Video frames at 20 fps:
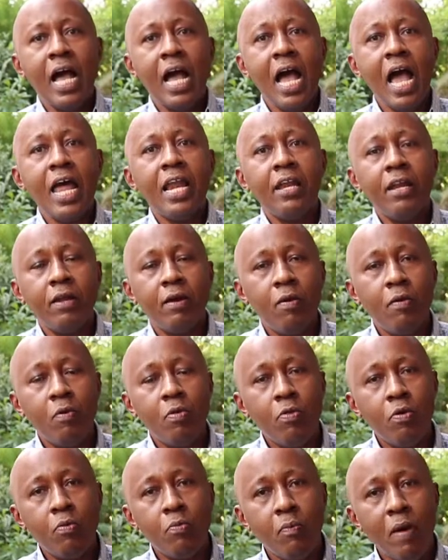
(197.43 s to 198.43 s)
And
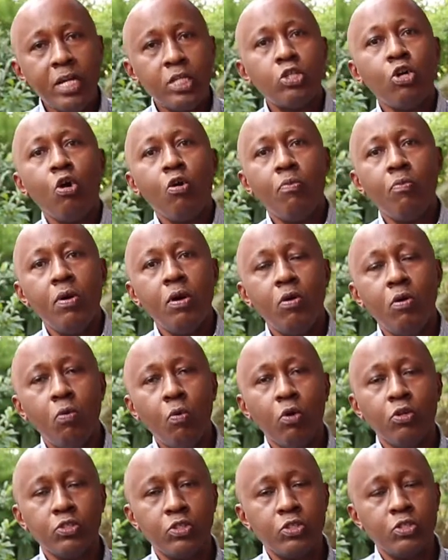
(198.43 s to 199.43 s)
my job
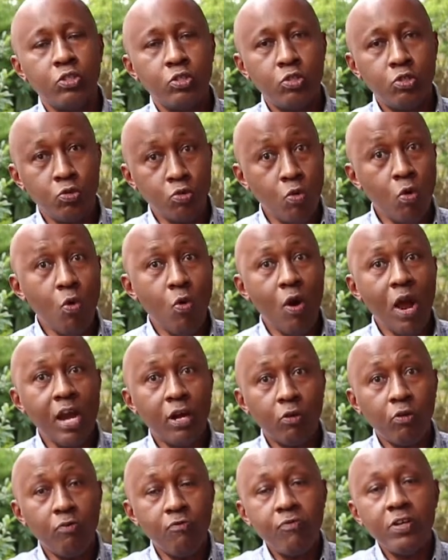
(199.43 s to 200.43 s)
was to go
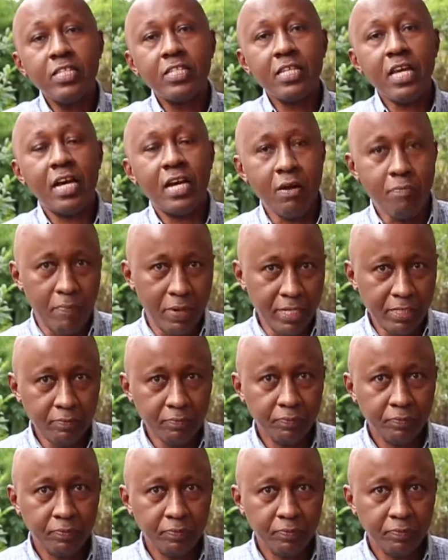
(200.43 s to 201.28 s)
and convince a company